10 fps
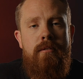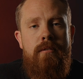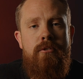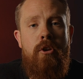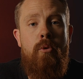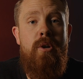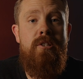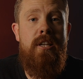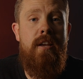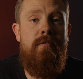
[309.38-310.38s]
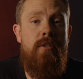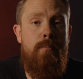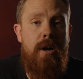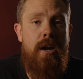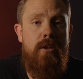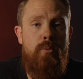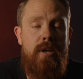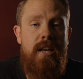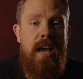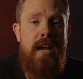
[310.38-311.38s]
So once again for the browse, we
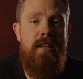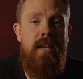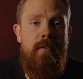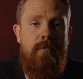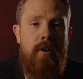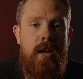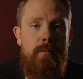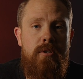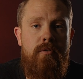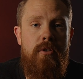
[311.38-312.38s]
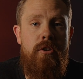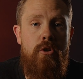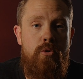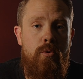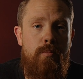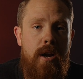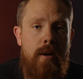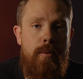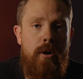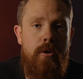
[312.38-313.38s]
need to add keyframes for the neutral brow
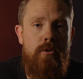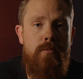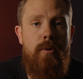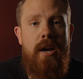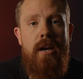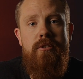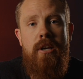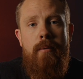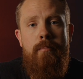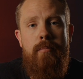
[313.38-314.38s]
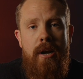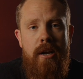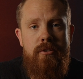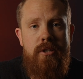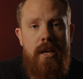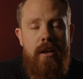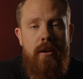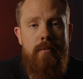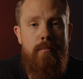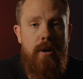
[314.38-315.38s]
pose, browse up, browse
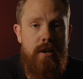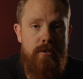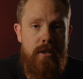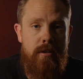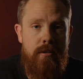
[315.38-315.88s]
down and browse in.